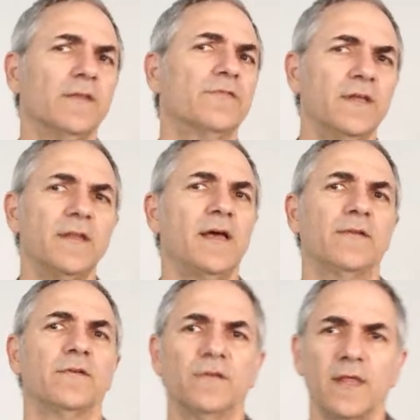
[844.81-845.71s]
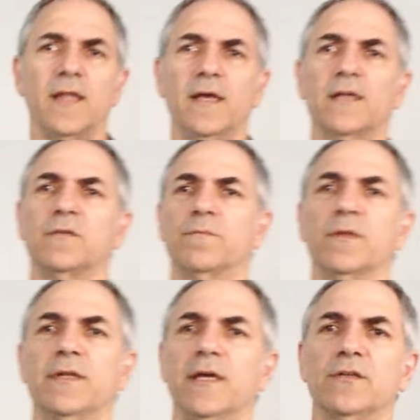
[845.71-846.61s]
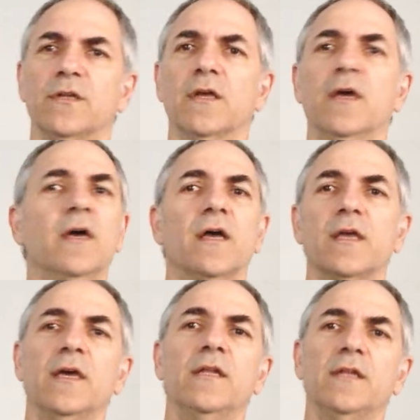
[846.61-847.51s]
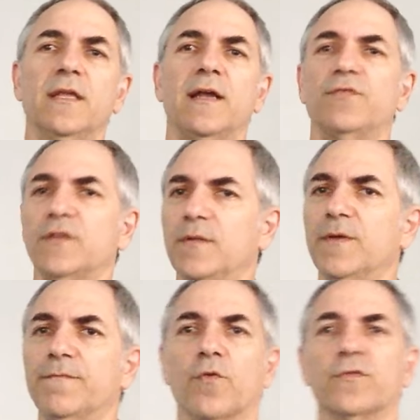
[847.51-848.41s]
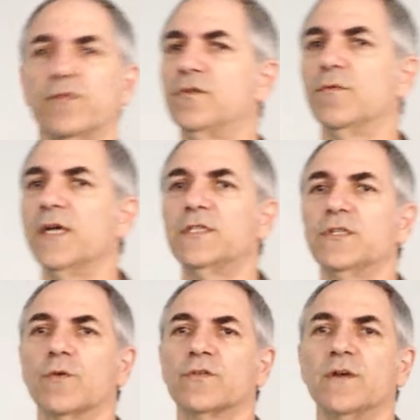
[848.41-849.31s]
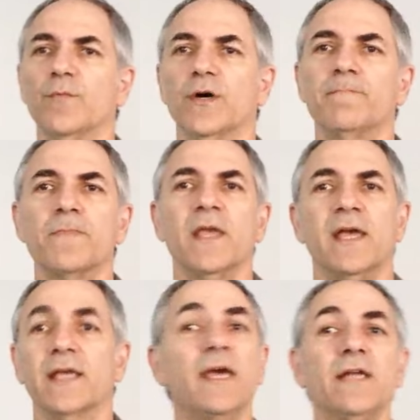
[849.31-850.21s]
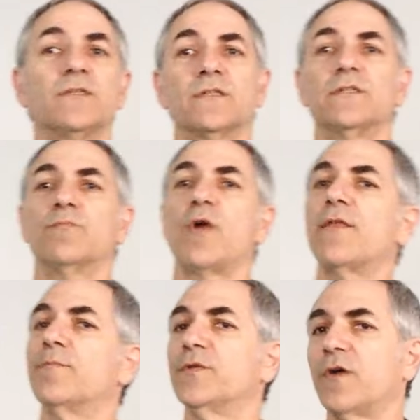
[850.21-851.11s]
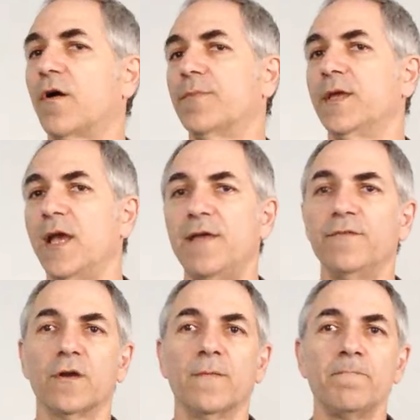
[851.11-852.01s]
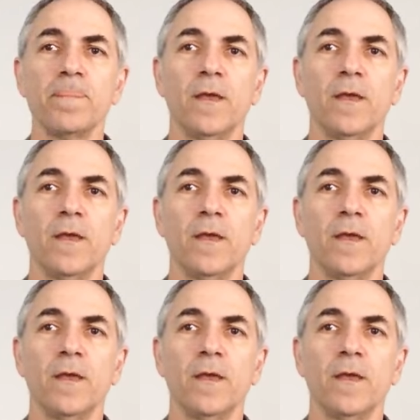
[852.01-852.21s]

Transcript: Let's get down to that explanation. And I've seen before situations where someone engages in some rather bizarre behavior.